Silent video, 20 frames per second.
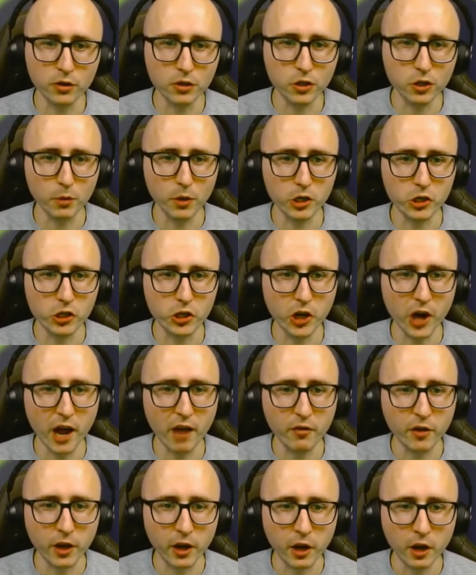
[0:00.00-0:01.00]
too much
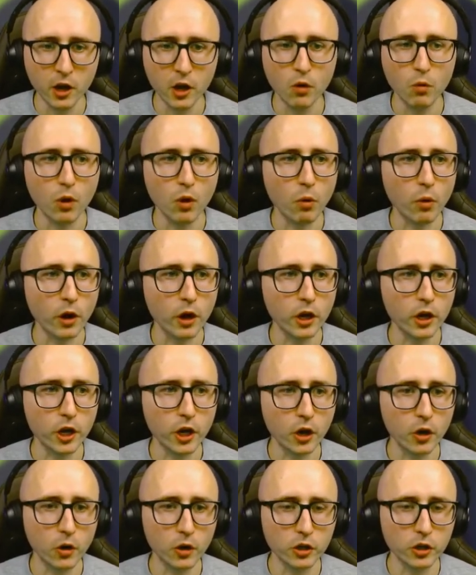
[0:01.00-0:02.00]
traffic. Well, we're gonna
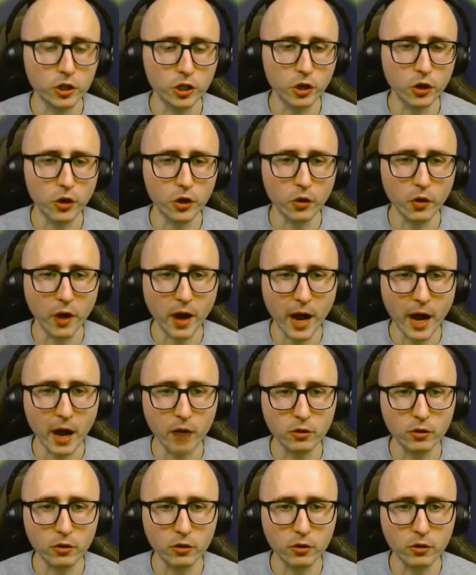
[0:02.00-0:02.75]
go and show you how